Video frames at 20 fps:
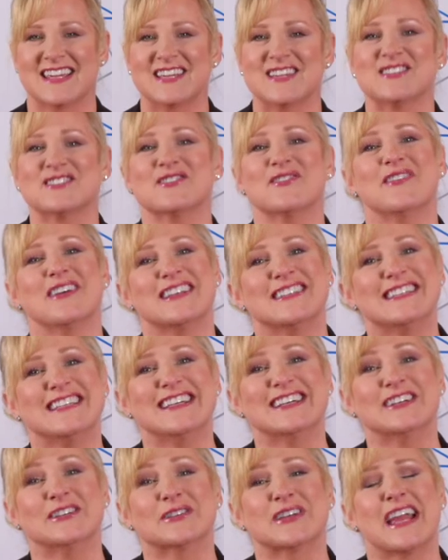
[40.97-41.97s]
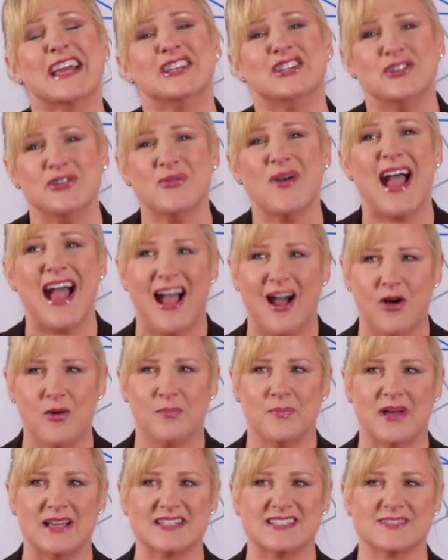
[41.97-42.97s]
So Adil, can you help
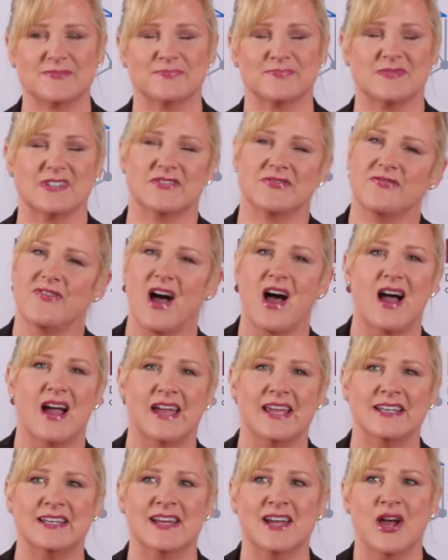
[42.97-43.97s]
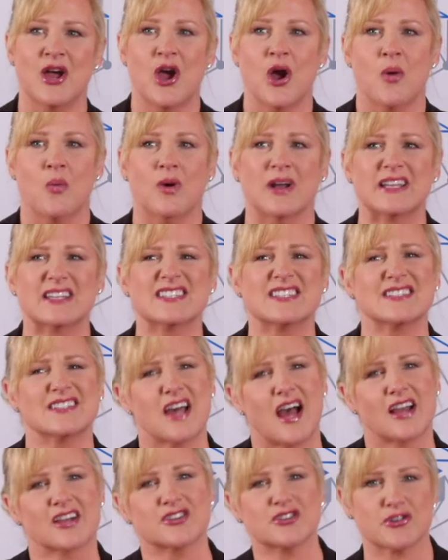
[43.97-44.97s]
us define what a
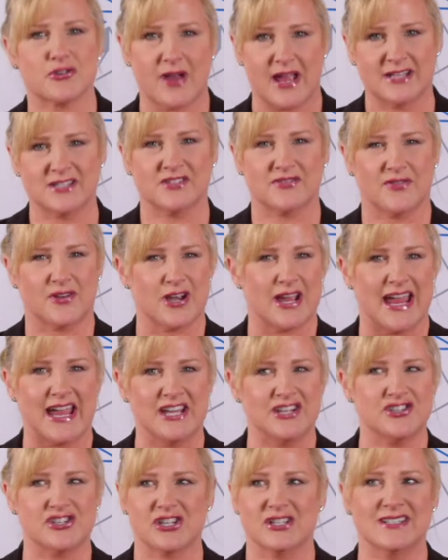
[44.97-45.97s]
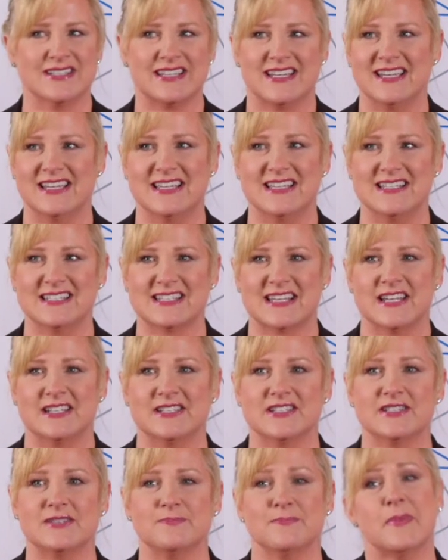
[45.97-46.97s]
stock transfer agent is and
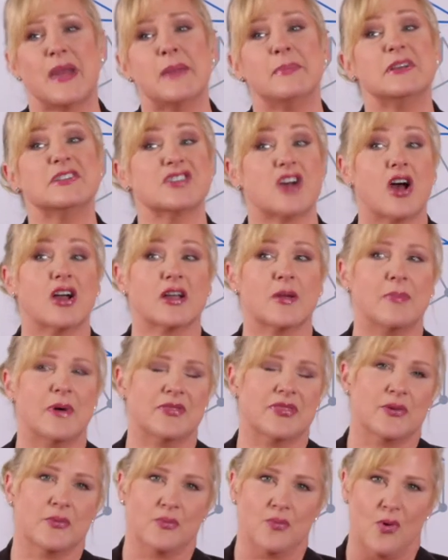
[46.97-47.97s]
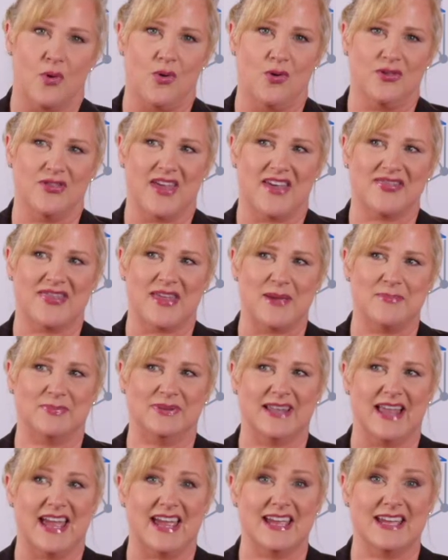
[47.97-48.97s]
maybe talk about the role that they
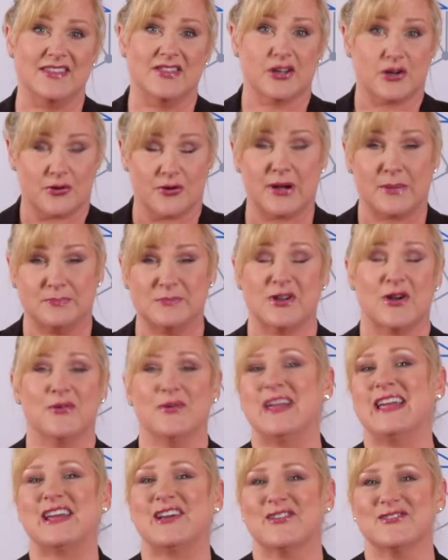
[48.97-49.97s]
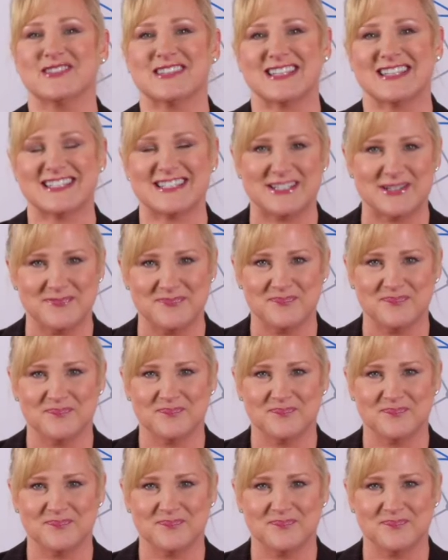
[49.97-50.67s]
play in the crypto ecosystem?